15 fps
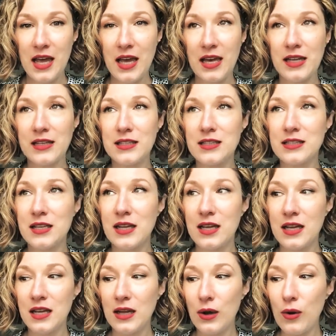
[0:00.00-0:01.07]
and
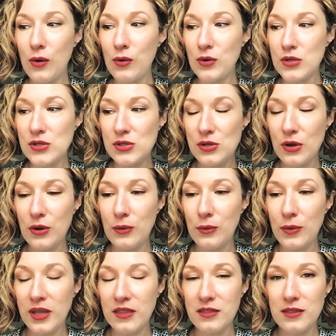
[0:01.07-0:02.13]
also
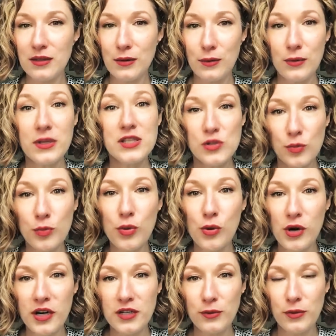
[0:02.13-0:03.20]
with
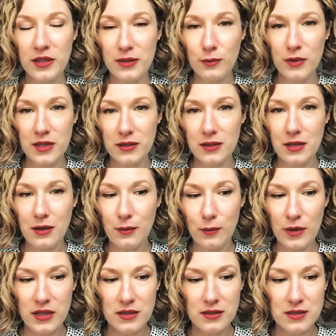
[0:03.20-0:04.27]
support with with
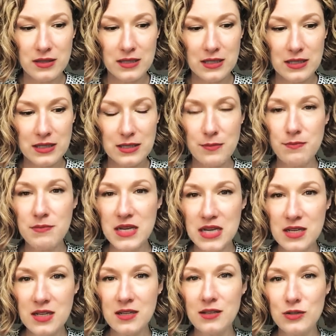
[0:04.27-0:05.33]
with the
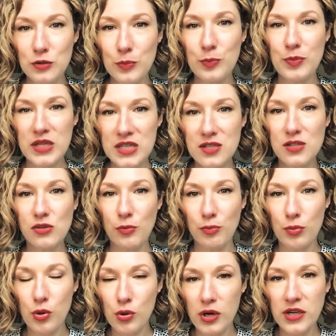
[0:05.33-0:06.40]
meaning to be
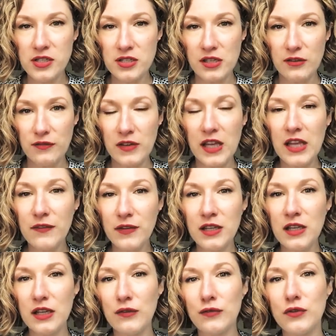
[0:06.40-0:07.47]
supportive,
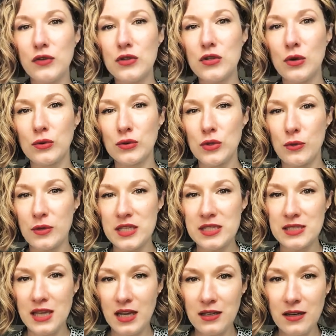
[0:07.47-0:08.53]
even if you don't
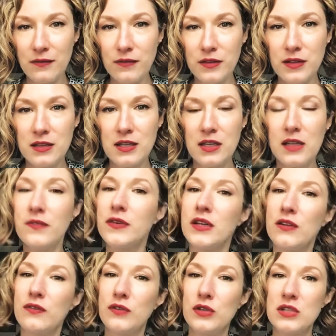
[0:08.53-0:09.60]
always get everything,
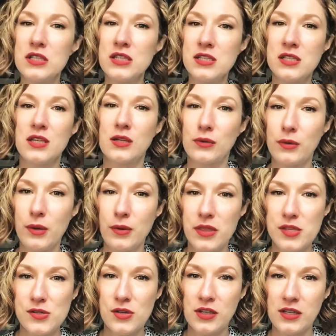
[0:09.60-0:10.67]
even if you disagree with
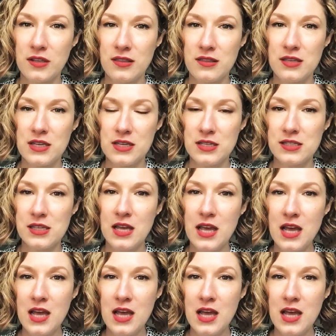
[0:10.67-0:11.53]
certain things.